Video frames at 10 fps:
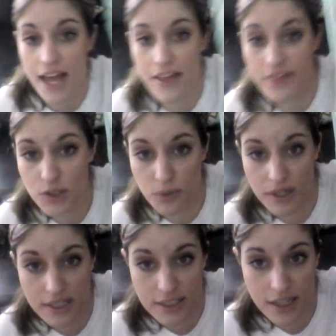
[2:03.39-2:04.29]
and these
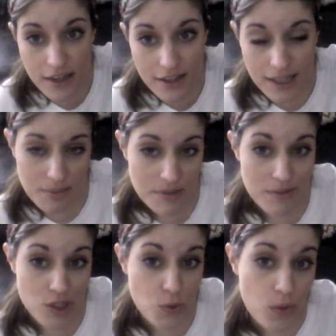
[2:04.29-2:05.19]
ones claim to
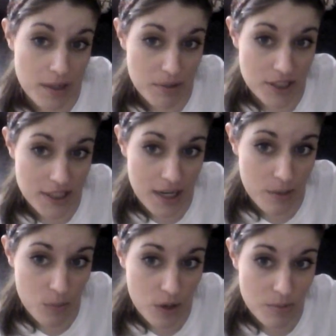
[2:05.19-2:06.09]
be
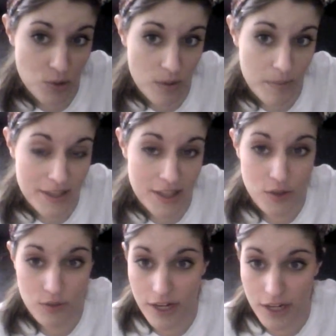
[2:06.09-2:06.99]
20% more absorbent than
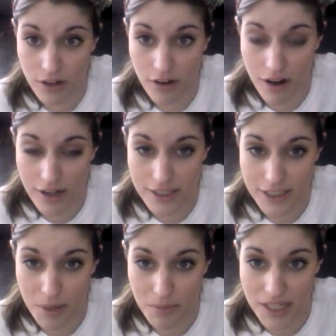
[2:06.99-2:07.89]
the regular Honest
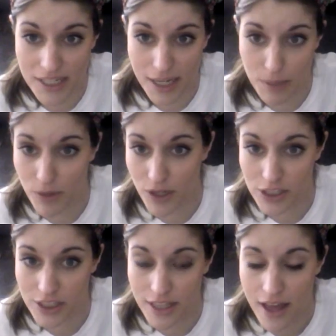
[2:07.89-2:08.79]
Company
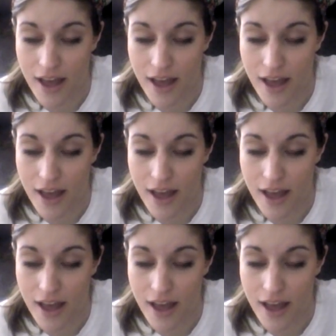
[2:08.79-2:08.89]
diapers.